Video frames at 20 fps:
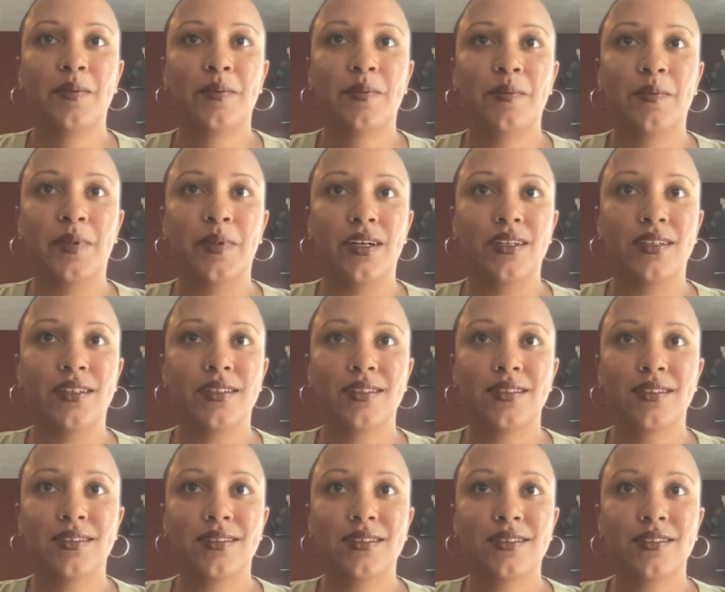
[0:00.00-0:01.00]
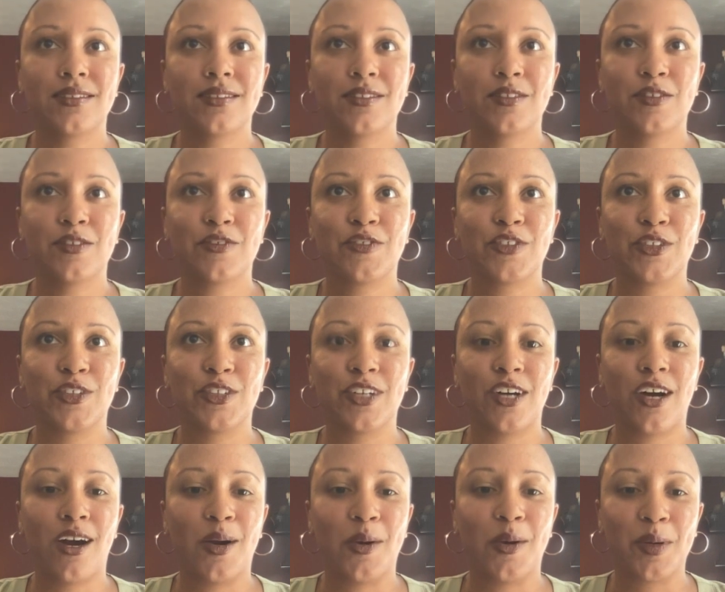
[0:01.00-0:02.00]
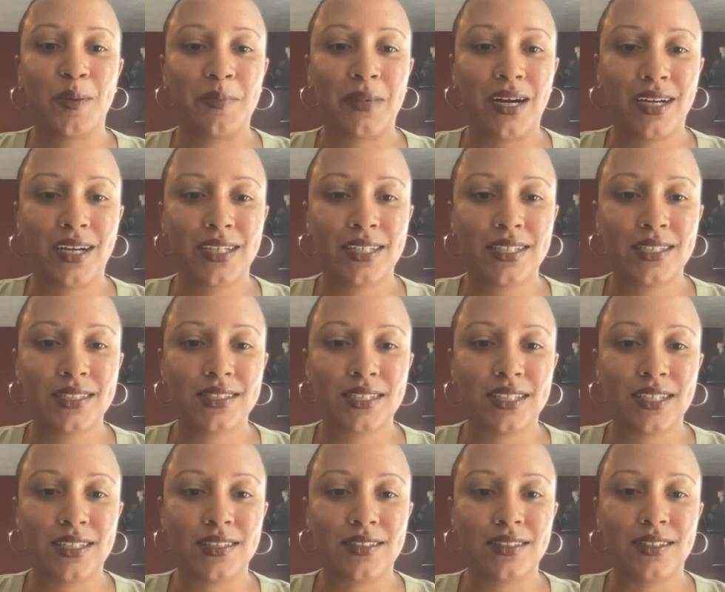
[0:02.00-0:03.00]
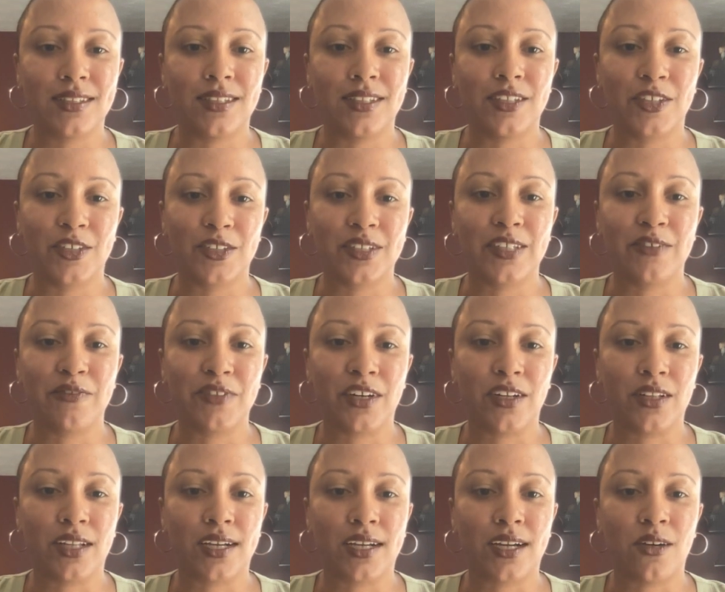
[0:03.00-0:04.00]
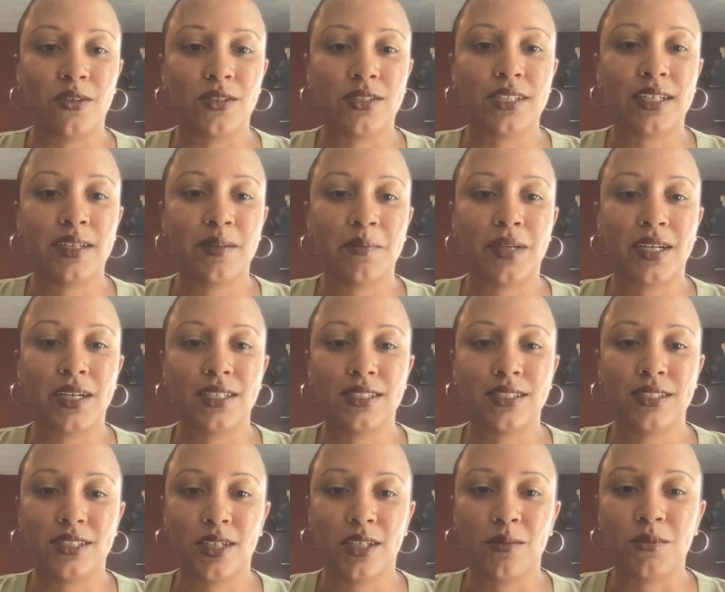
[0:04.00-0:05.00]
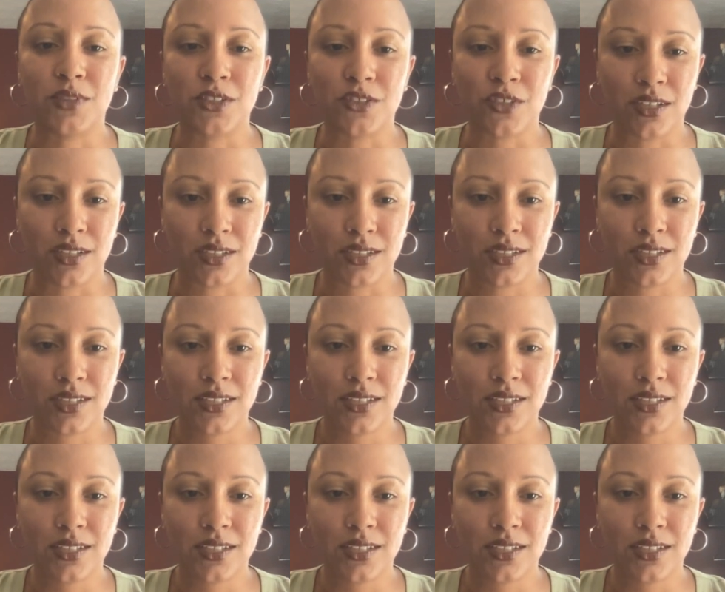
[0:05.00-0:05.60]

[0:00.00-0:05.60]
but for our bodies, it literally felt like I was hit by a dump truck.